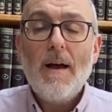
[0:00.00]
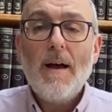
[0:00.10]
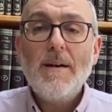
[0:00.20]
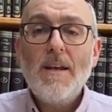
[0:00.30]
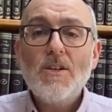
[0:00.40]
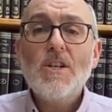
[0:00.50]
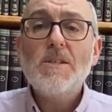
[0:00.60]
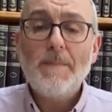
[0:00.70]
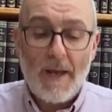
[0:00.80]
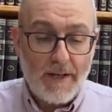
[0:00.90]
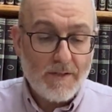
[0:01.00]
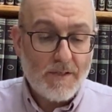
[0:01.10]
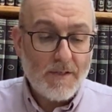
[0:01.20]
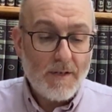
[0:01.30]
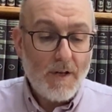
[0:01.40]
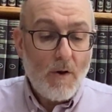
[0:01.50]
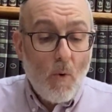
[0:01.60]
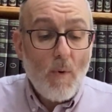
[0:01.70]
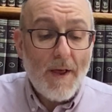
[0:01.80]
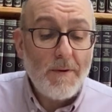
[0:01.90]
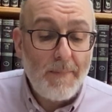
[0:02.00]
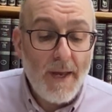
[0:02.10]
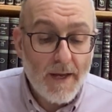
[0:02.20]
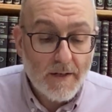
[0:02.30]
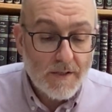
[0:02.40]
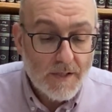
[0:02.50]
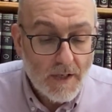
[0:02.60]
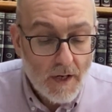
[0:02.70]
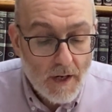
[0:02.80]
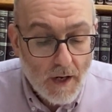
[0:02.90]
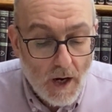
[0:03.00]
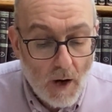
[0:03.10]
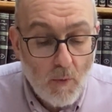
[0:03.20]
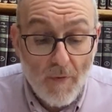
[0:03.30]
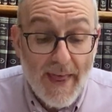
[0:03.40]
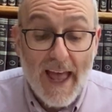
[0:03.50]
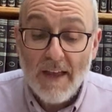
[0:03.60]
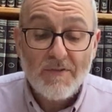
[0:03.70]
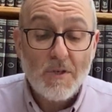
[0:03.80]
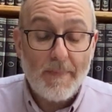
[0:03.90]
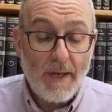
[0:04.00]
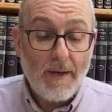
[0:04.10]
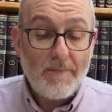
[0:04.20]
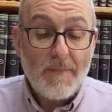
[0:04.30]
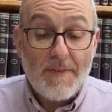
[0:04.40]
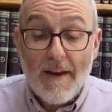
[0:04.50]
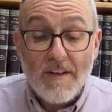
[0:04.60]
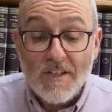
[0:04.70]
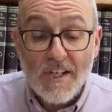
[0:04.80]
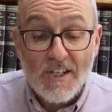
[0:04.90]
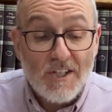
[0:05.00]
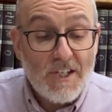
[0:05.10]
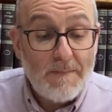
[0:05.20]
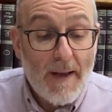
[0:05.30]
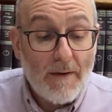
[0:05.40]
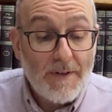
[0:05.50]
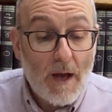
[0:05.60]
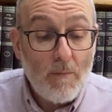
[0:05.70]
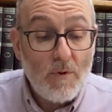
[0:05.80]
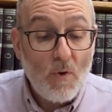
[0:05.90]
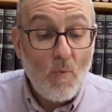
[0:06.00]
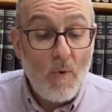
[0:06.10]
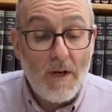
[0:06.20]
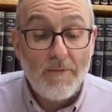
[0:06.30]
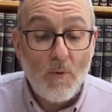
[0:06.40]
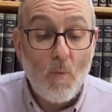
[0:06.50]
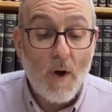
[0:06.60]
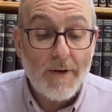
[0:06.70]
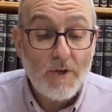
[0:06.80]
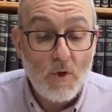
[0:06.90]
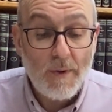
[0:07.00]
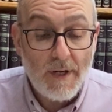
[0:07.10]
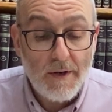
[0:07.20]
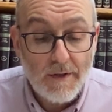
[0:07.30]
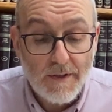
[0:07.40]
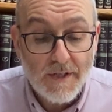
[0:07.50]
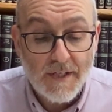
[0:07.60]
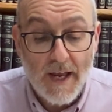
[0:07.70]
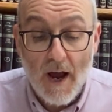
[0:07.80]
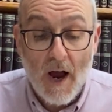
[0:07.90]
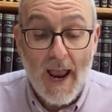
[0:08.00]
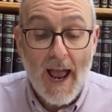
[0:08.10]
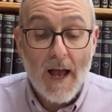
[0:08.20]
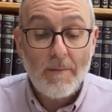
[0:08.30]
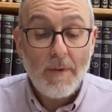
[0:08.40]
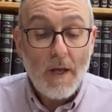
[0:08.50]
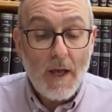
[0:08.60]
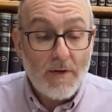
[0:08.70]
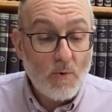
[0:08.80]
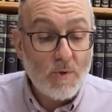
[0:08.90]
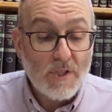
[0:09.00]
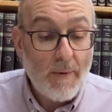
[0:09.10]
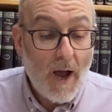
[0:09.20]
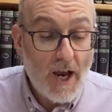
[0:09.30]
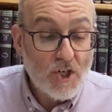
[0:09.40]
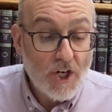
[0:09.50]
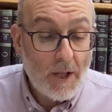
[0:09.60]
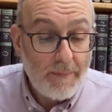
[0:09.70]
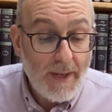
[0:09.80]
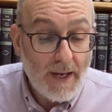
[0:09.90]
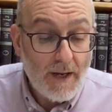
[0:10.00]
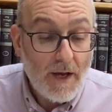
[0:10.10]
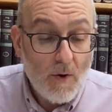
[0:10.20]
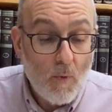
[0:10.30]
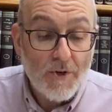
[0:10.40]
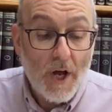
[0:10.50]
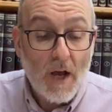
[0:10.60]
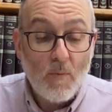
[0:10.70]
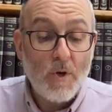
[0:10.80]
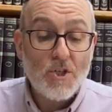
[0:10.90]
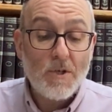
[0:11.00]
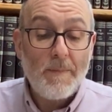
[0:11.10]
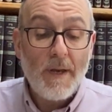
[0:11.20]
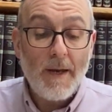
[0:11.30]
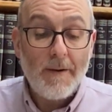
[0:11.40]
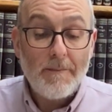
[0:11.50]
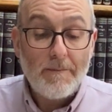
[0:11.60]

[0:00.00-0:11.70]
And Hirsch explains, all other beings are what they have to be. Their existence is bound up with the will of the one who alone can say, I am, and also I shall be what I wish to be.